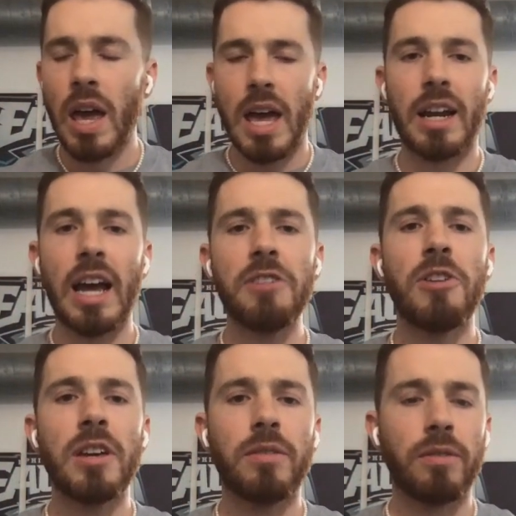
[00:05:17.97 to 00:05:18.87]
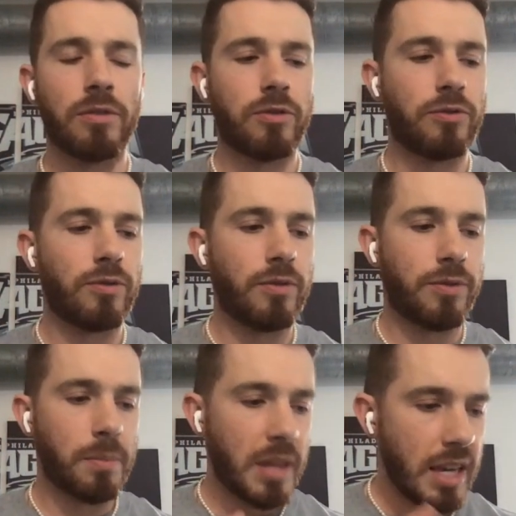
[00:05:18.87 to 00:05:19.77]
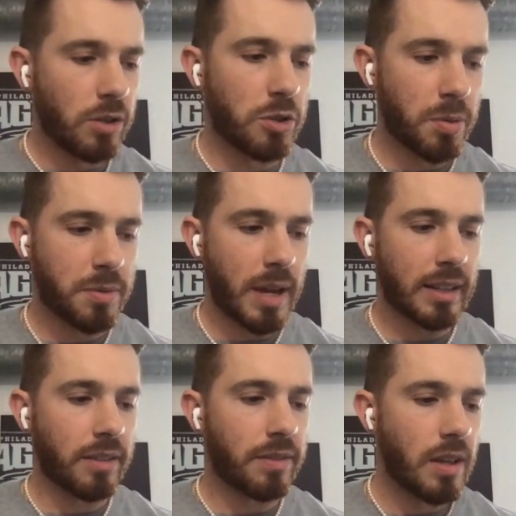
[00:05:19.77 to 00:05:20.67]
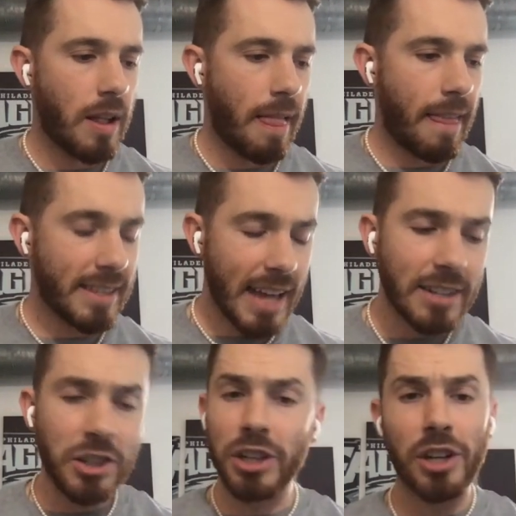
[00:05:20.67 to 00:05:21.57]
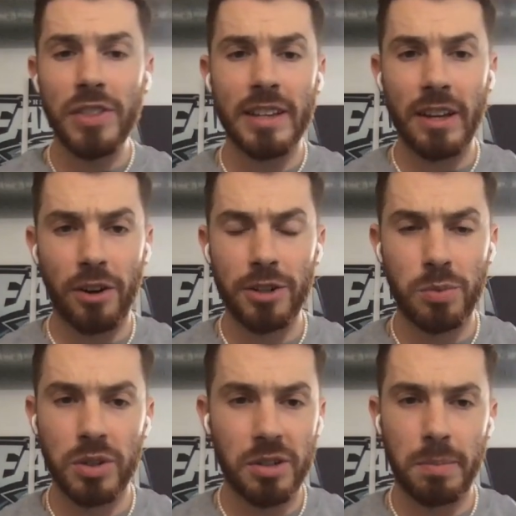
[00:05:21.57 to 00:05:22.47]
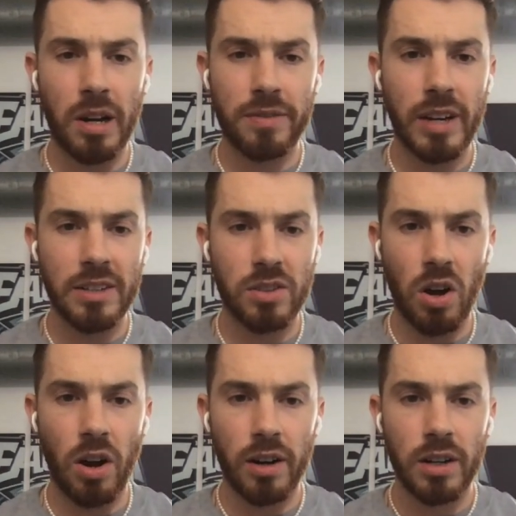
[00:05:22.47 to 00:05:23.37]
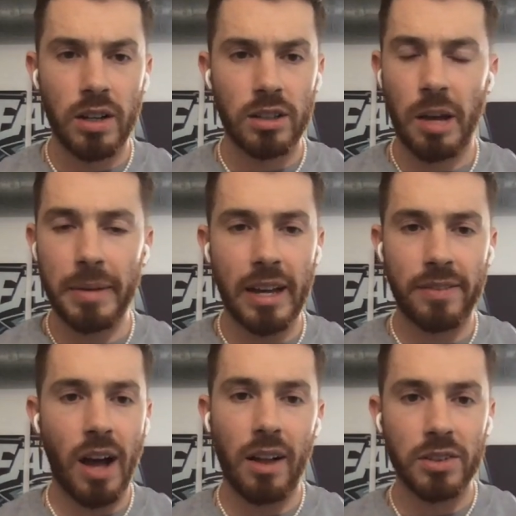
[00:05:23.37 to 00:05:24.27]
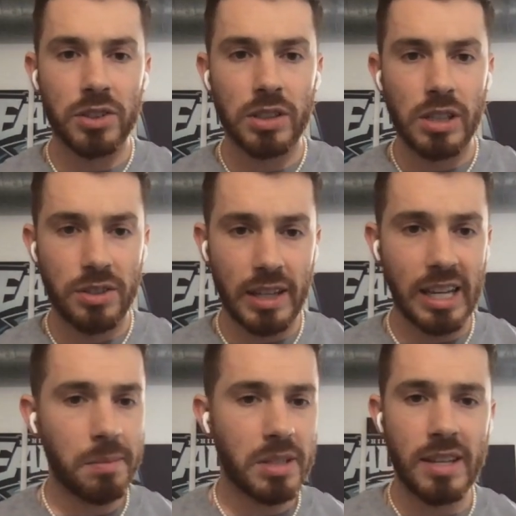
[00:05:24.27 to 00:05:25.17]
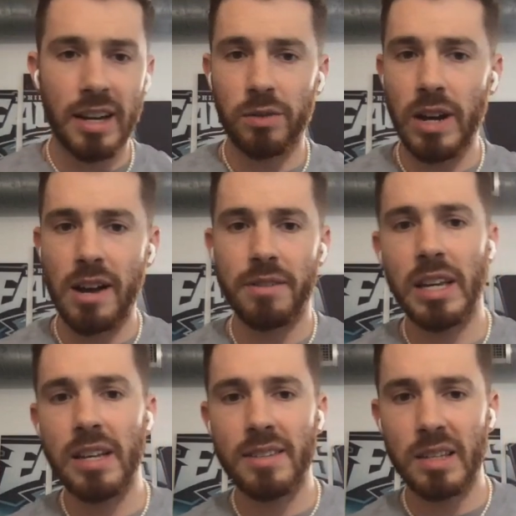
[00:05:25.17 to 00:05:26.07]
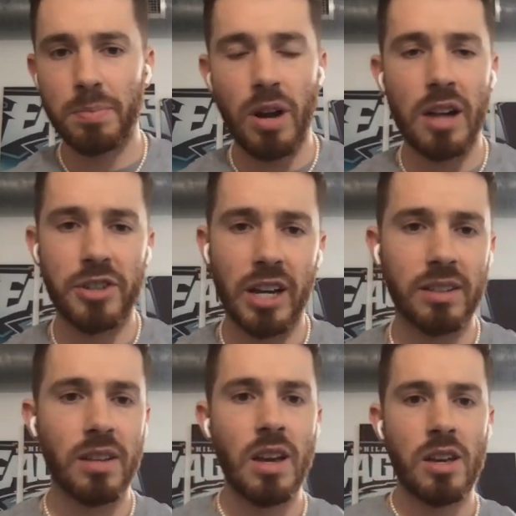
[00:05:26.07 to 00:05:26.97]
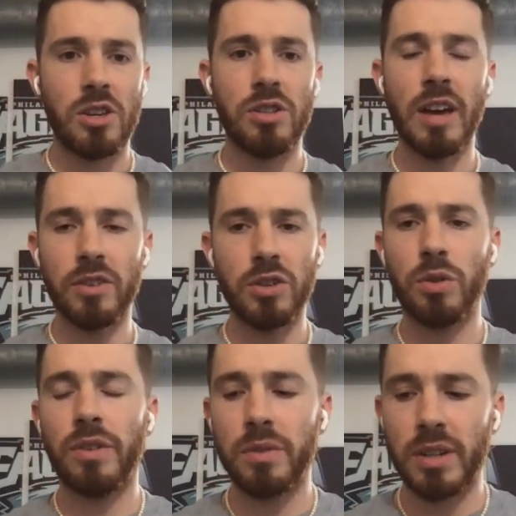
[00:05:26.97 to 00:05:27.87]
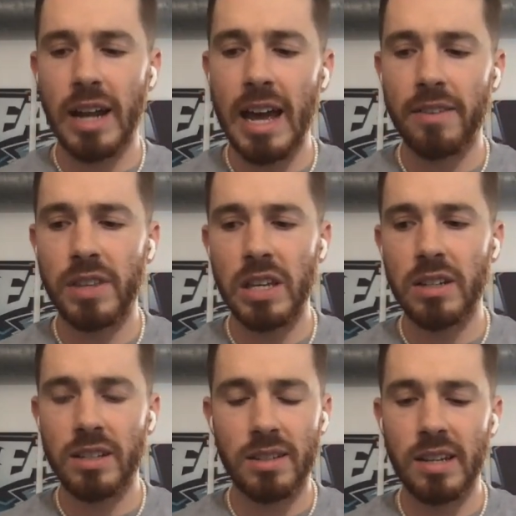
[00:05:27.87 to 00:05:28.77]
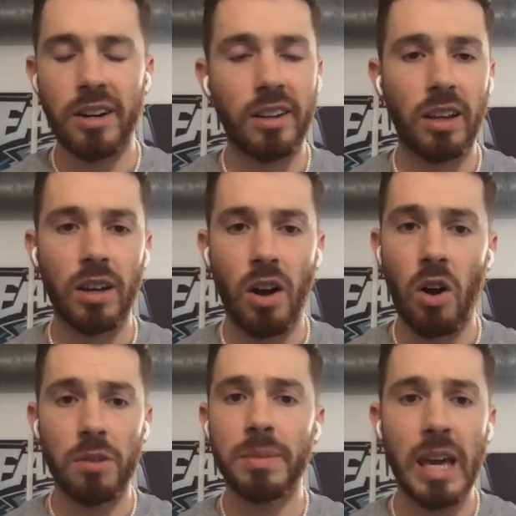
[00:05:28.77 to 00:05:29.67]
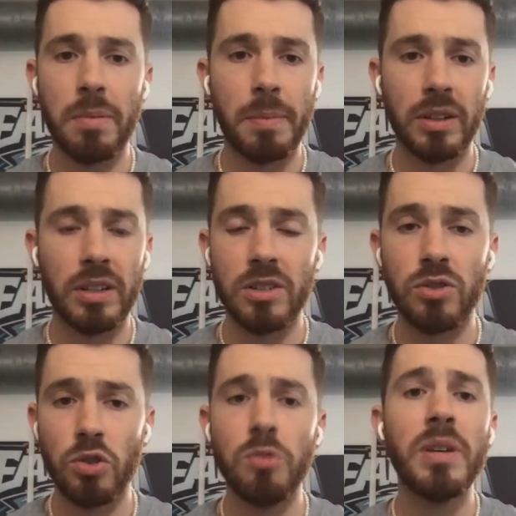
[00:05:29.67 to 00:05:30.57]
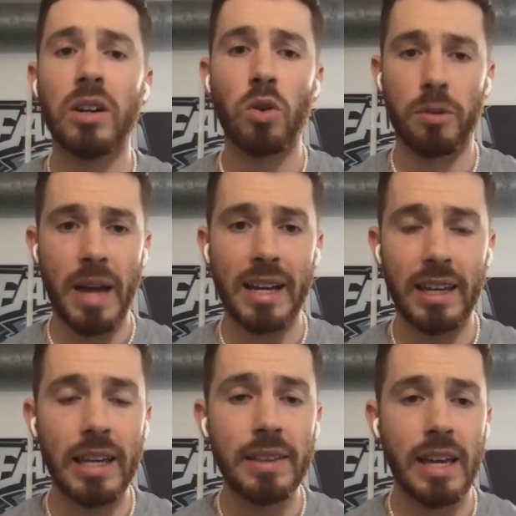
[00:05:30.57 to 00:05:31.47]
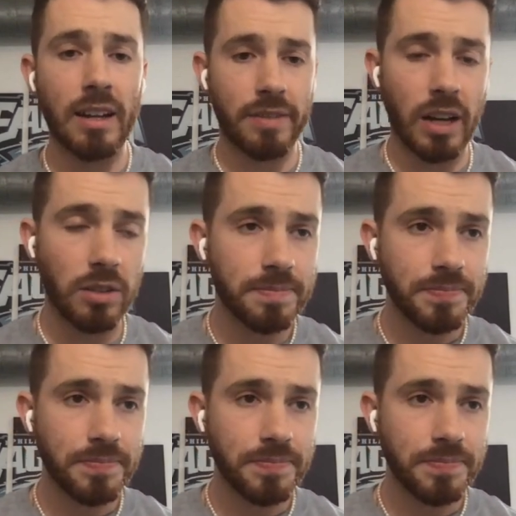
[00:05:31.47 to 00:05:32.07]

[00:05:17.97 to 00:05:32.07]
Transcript: And I think from the Eagles' perspective, it's actually a good thing that Hurts wasn't a bona fide star coming out of college. So they get him in the second round. He's this project. You never knew if he was going to have the necessary arm capabilities to be a quarterback in the NFL.